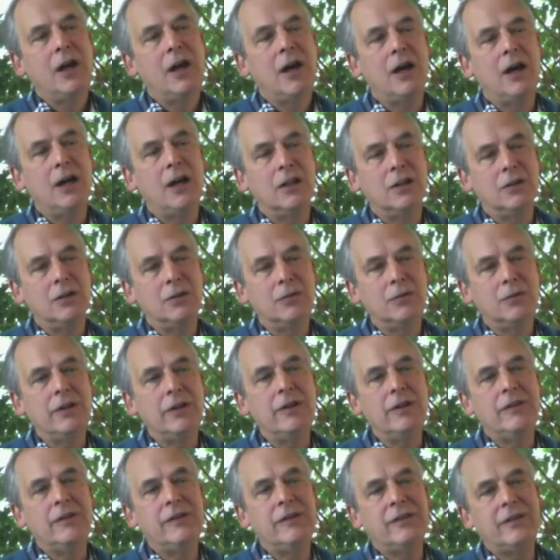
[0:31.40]
Uh,
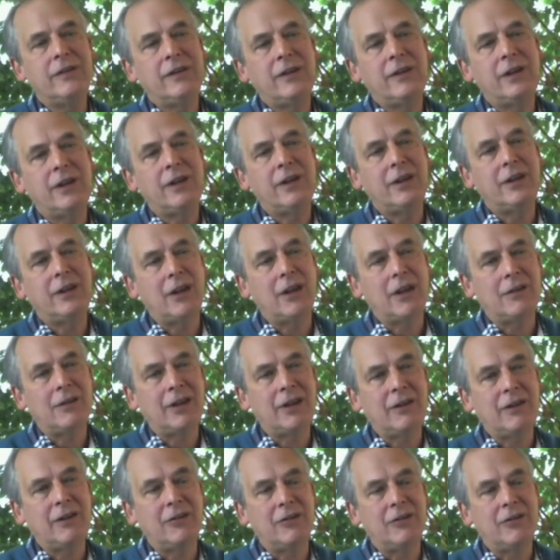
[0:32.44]
Louise it
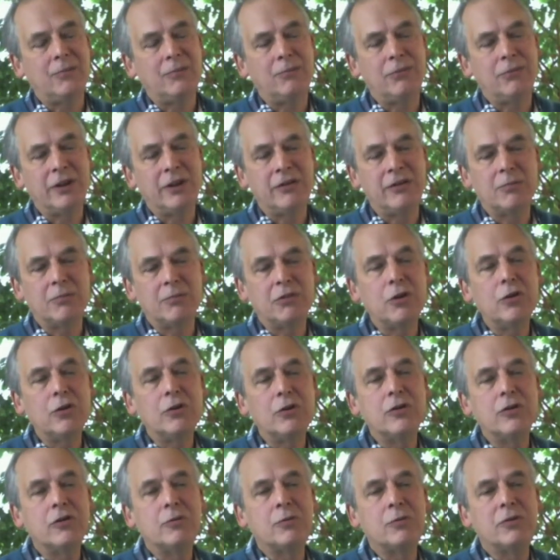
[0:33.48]
takes a brings a
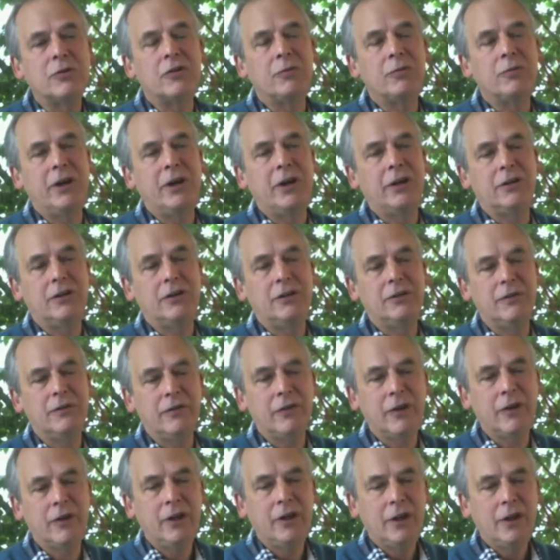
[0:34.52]
broker's perspective
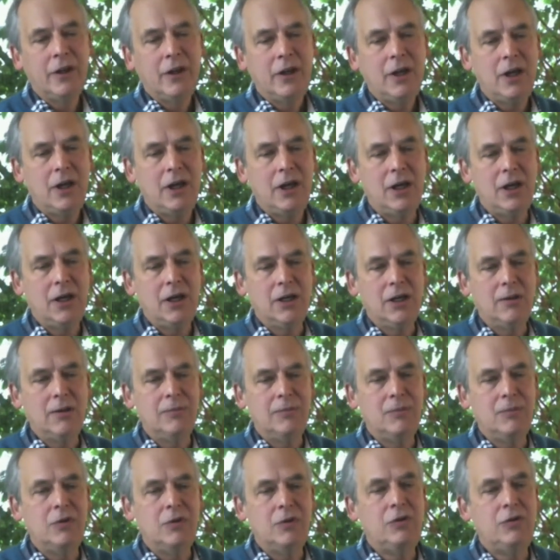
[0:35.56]

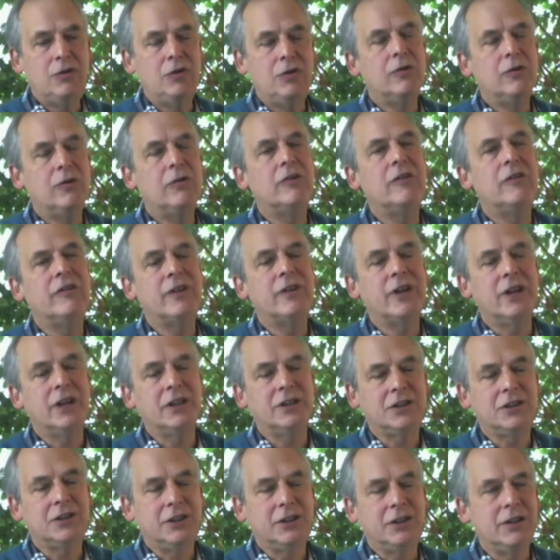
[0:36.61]
um, to the
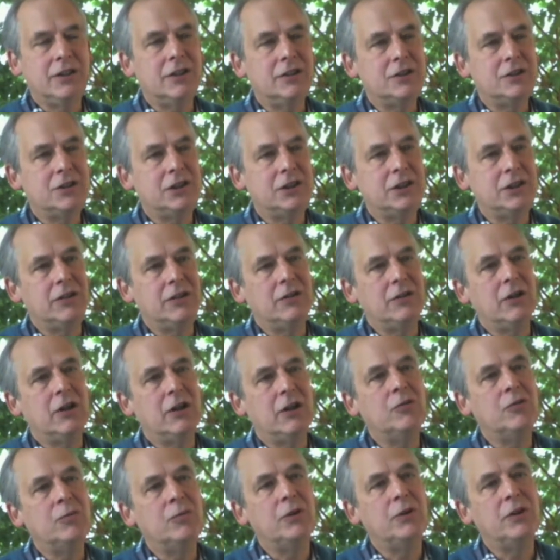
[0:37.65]
discussion. She and her
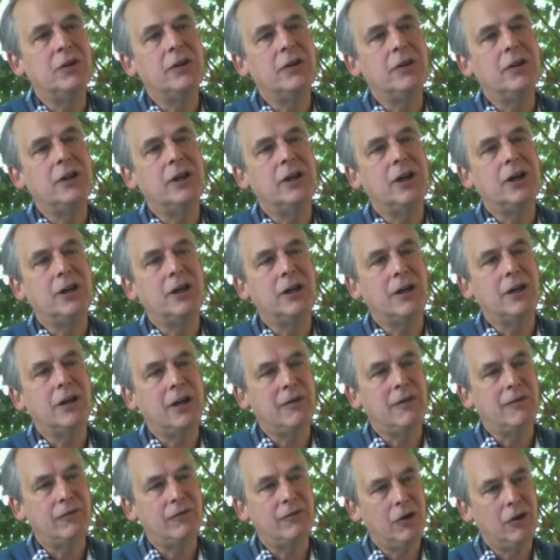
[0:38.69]
husband uh,
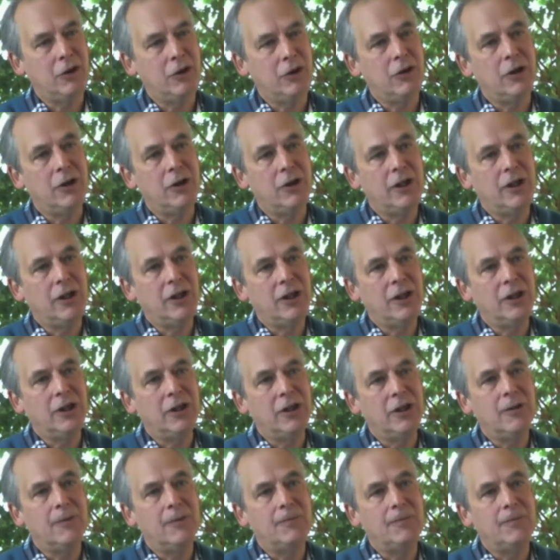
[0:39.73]
have run a,
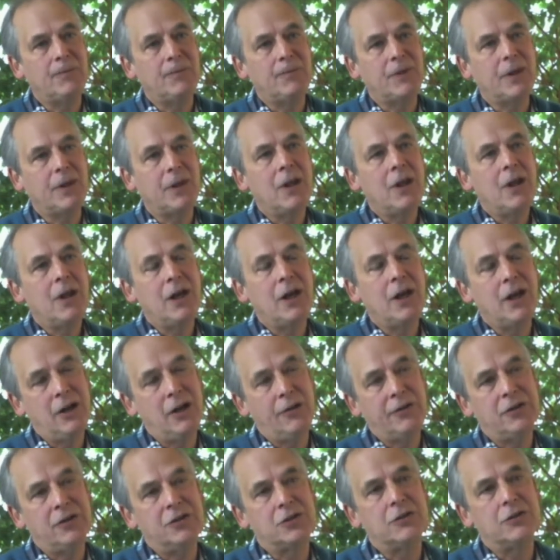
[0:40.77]
uh, a
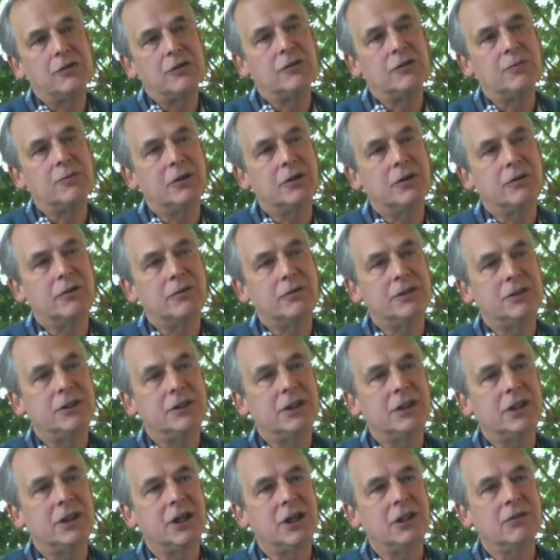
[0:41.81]
health insurance brokerage
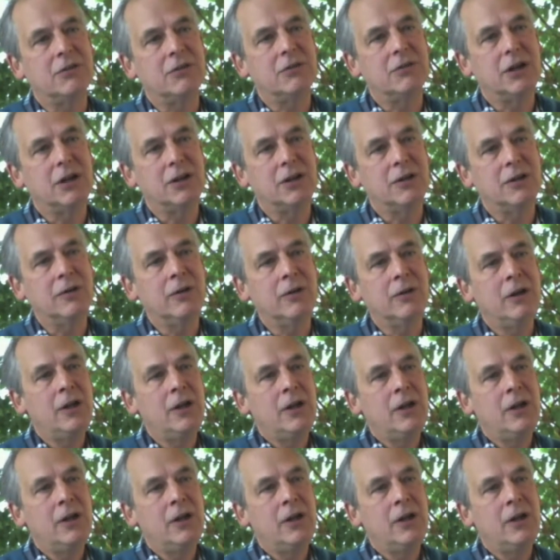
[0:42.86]
in Colorado